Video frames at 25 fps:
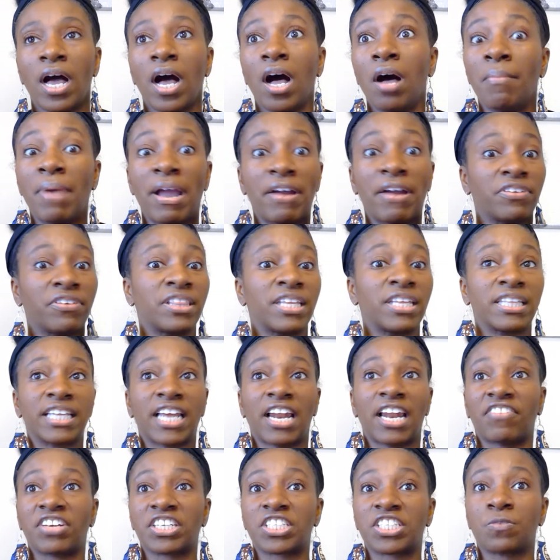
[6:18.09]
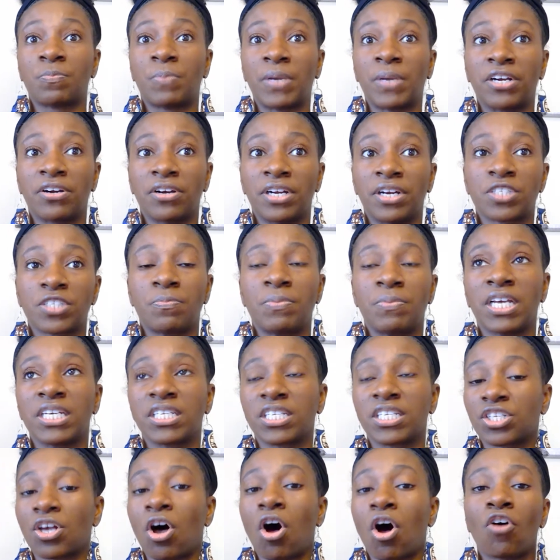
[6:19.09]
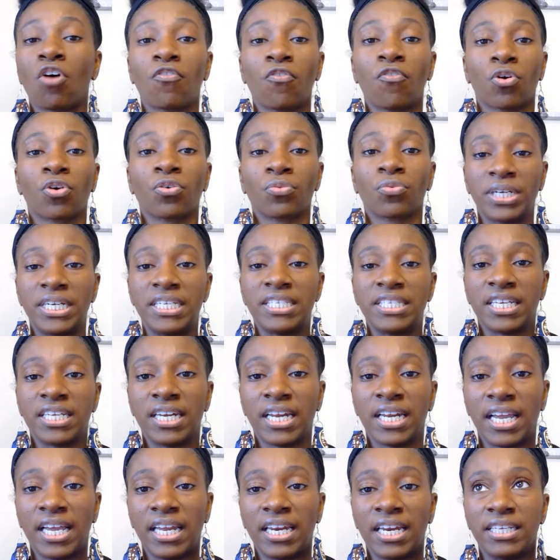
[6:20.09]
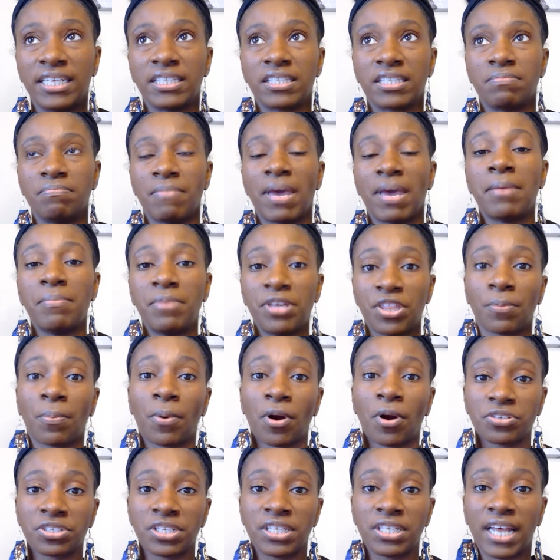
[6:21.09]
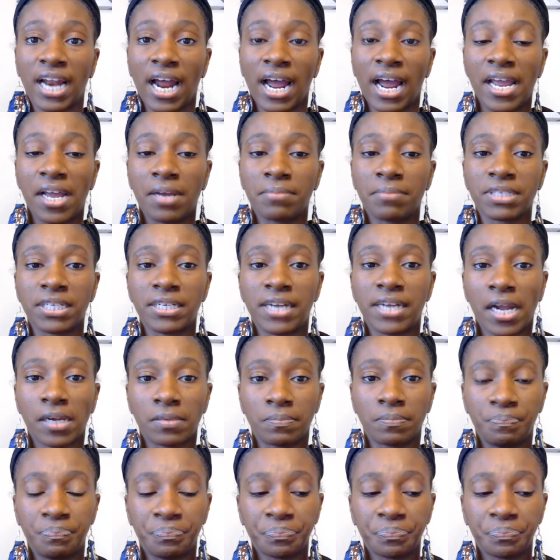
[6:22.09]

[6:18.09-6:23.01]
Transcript: everything that I've experienced, because it's all for a reason and it's made me the person that I am today.